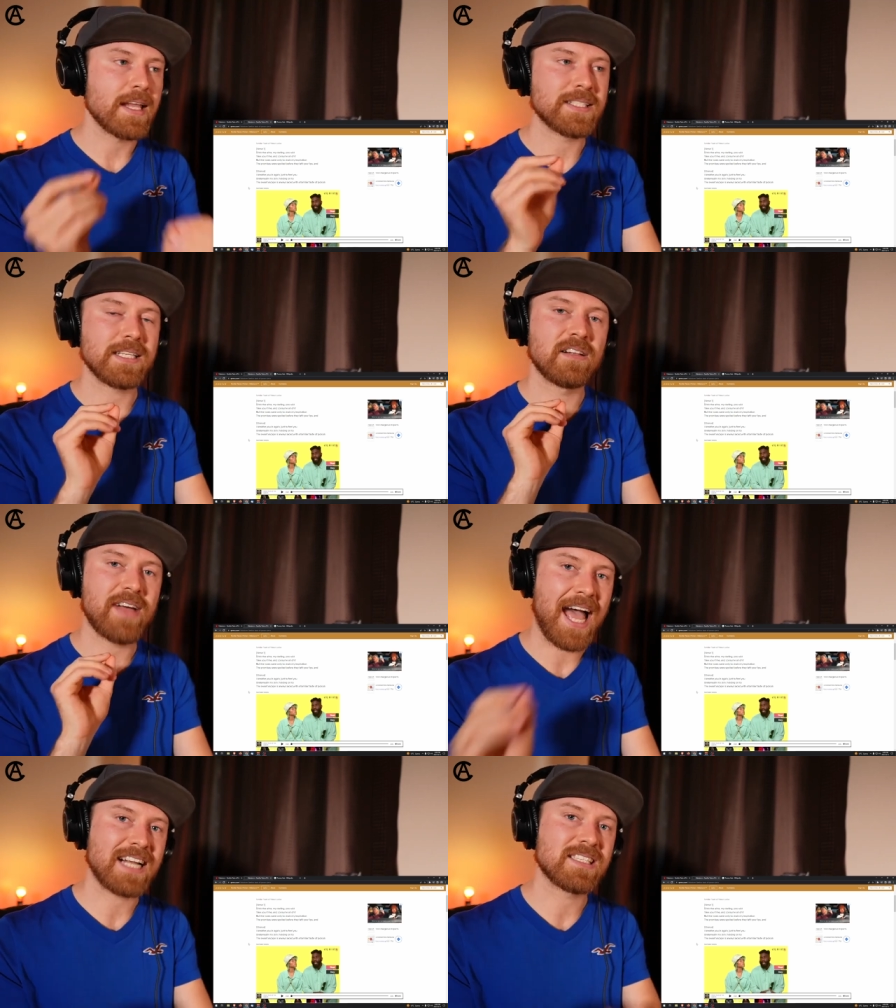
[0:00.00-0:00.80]
and still have
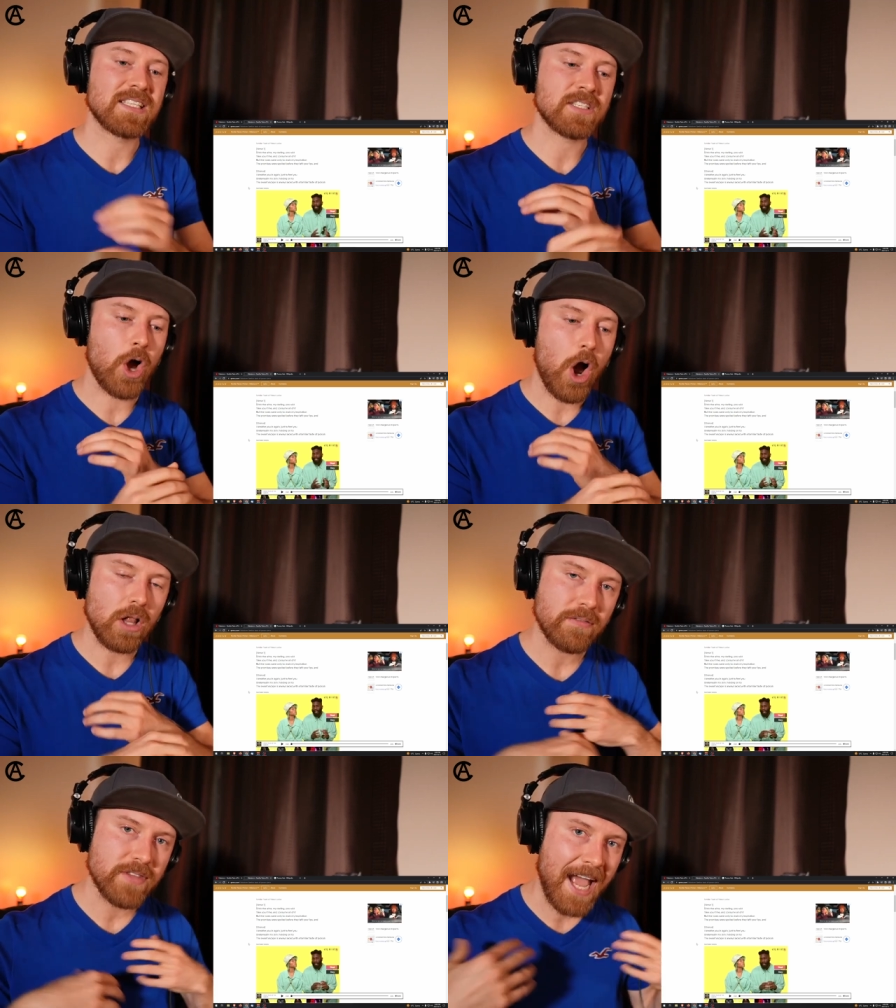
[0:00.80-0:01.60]
access to
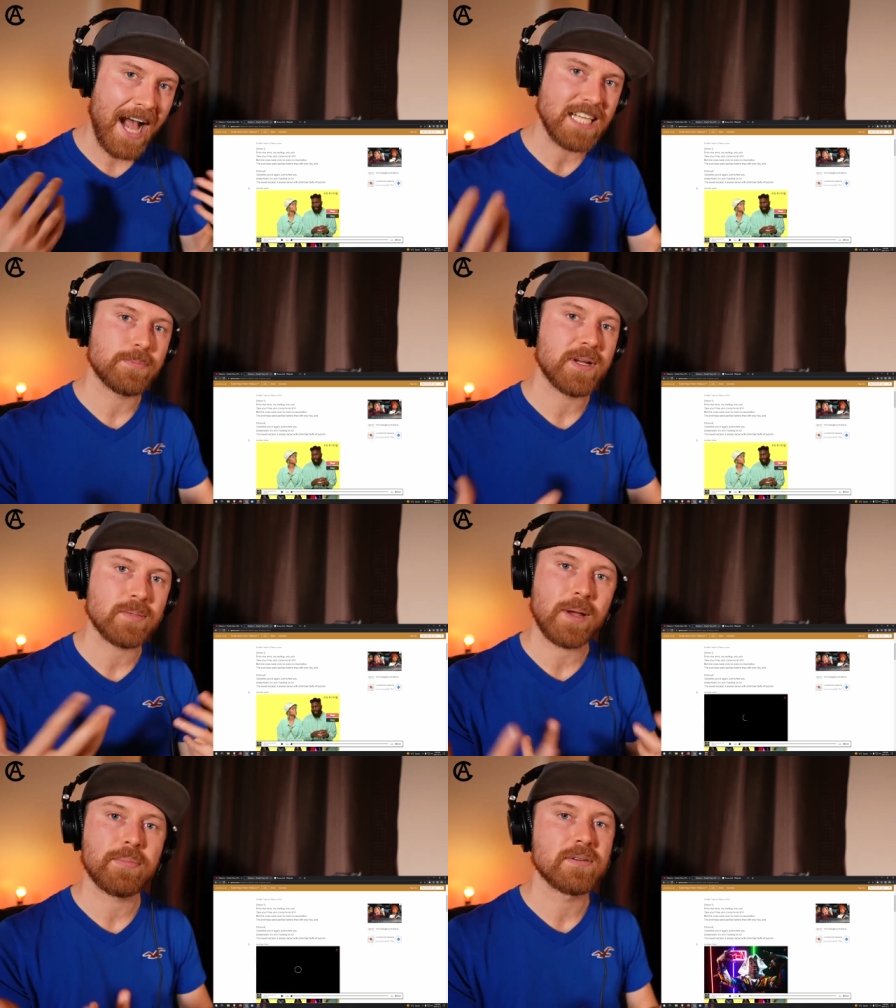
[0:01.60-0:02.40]
all of the
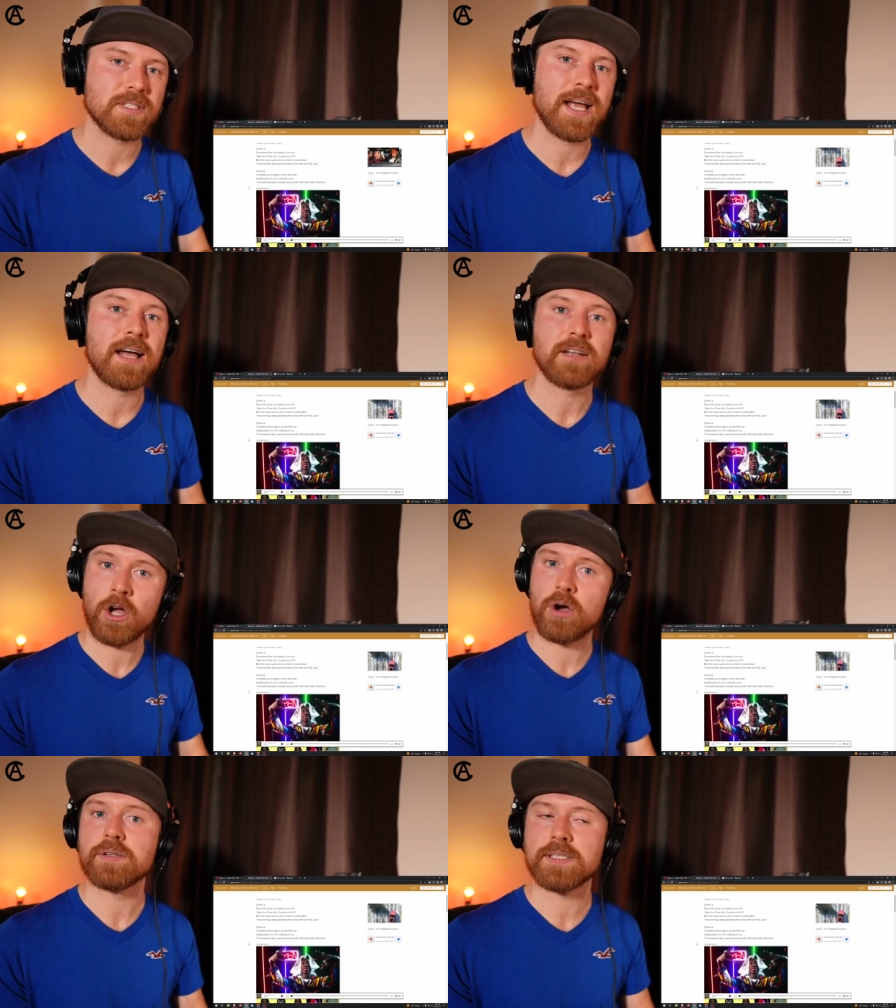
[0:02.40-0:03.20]
aspects of my
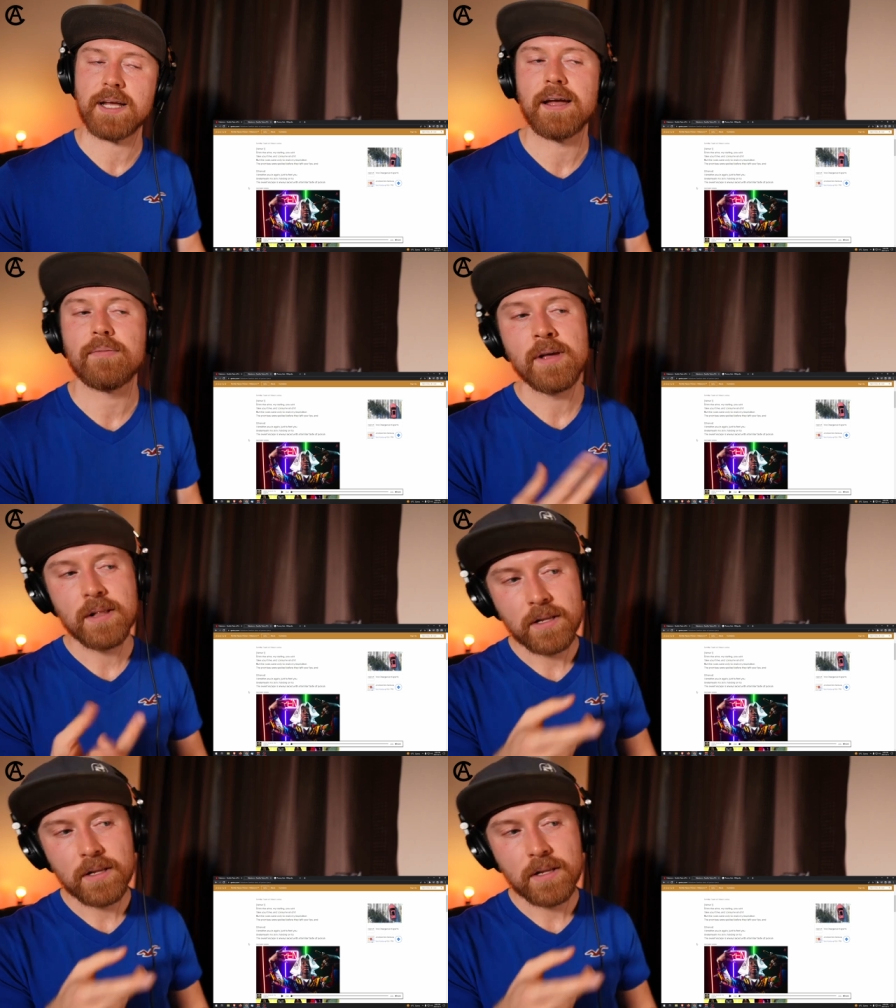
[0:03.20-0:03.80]
personality all the time?